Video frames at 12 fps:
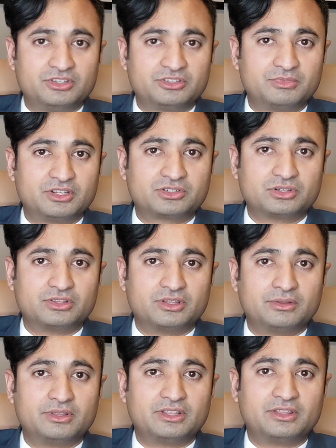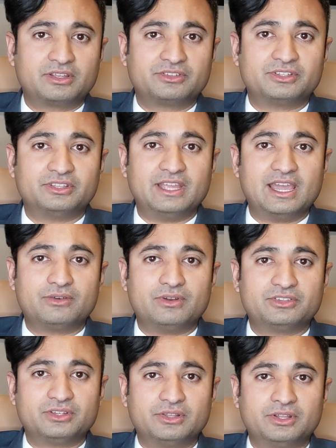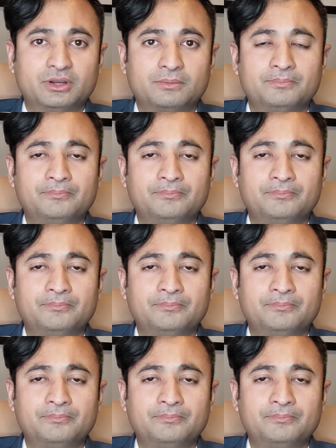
Just make sure that they can see the address on there.